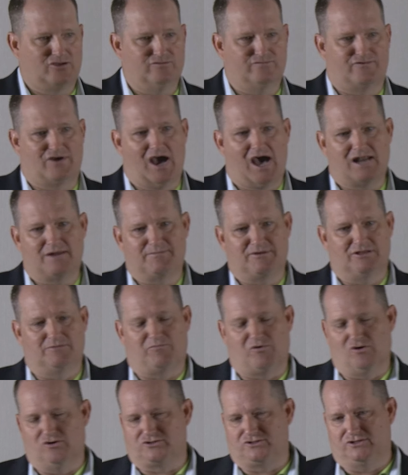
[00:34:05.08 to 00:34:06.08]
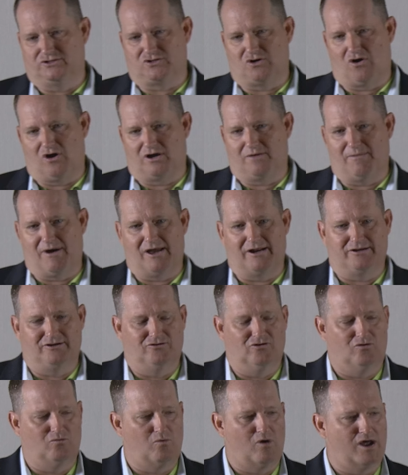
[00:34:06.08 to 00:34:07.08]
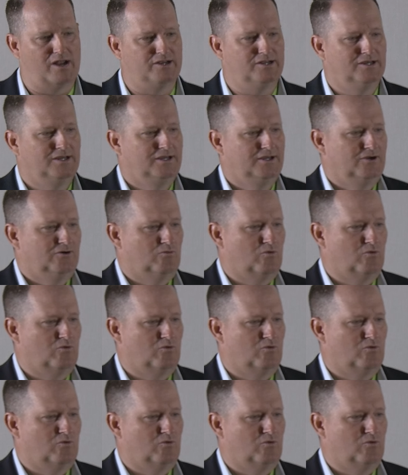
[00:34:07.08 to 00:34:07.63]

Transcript: You've got to be the person to talk about it. You don't want